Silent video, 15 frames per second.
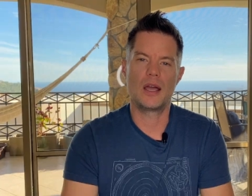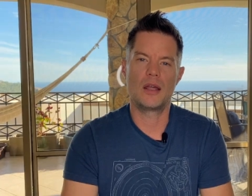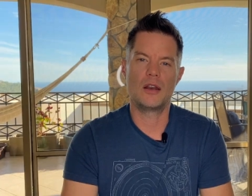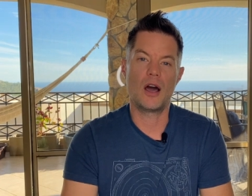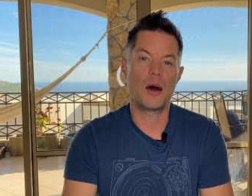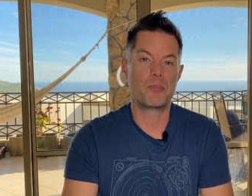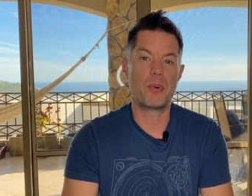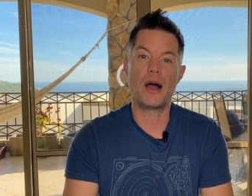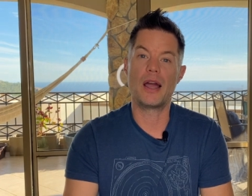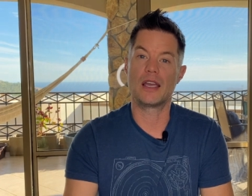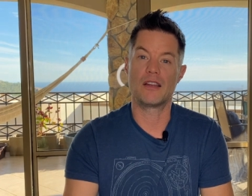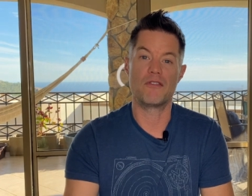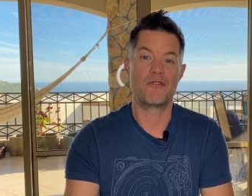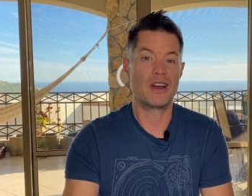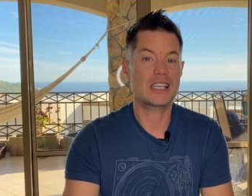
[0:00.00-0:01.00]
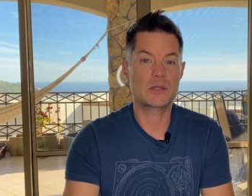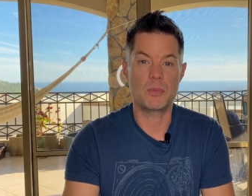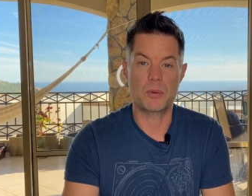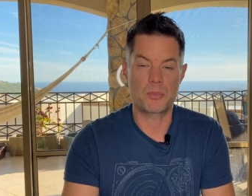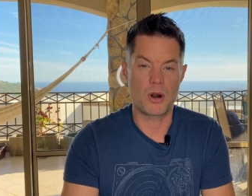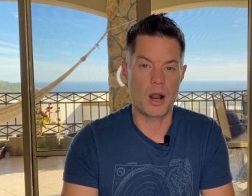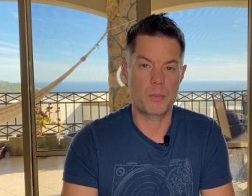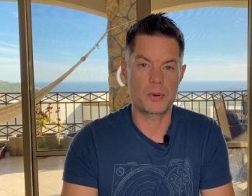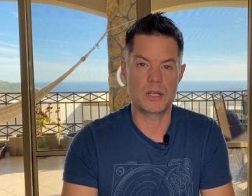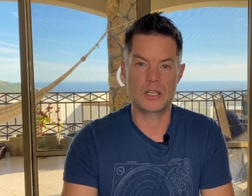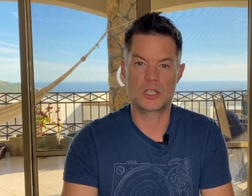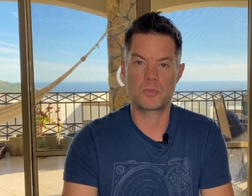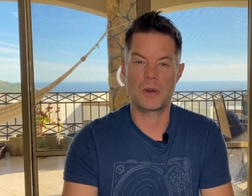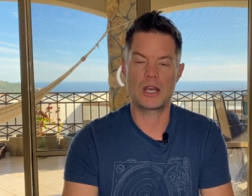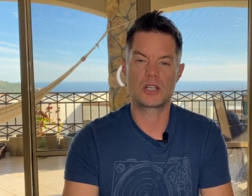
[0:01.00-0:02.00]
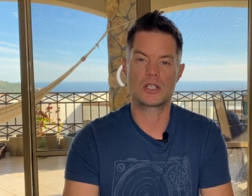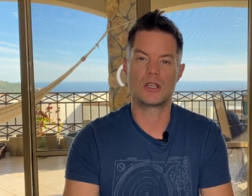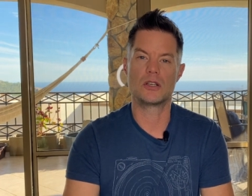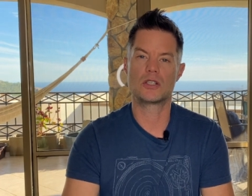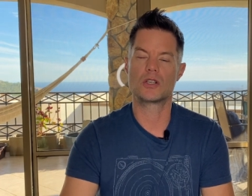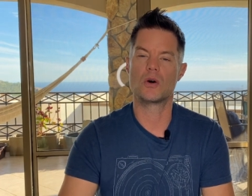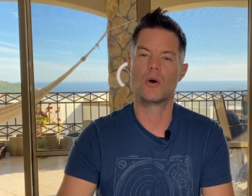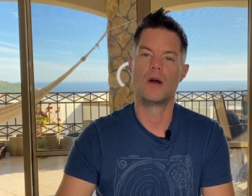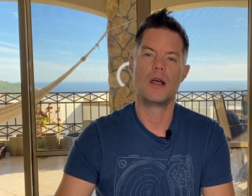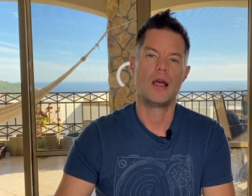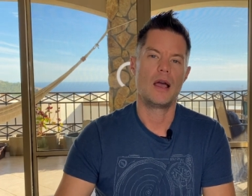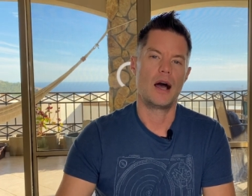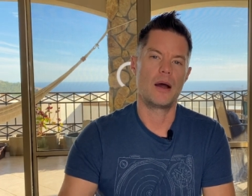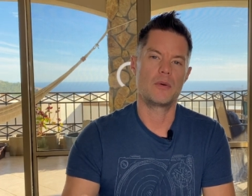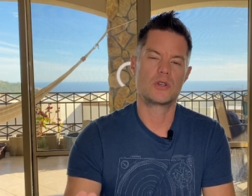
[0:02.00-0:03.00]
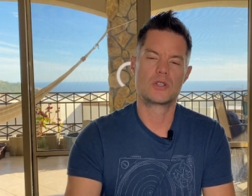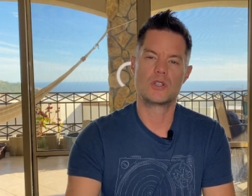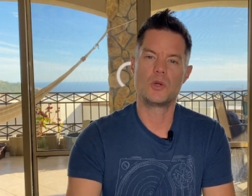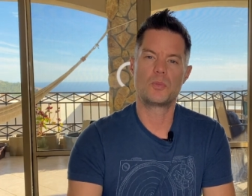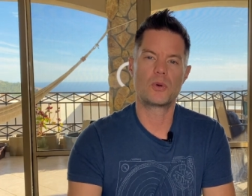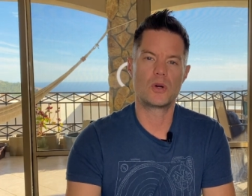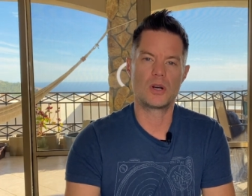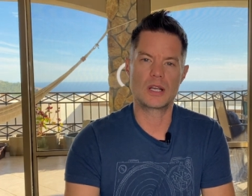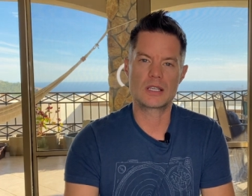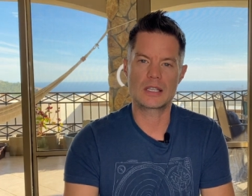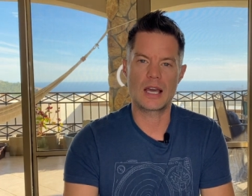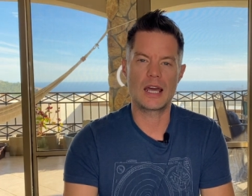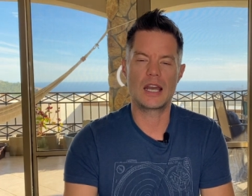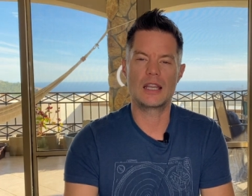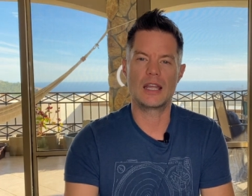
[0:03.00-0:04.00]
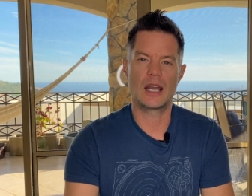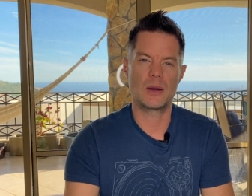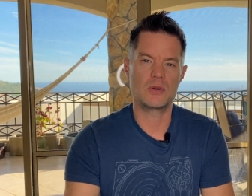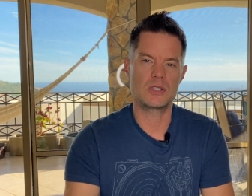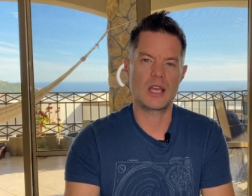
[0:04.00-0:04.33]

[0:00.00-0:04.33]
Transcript: and not buying investment property especially. So I was super excited that I was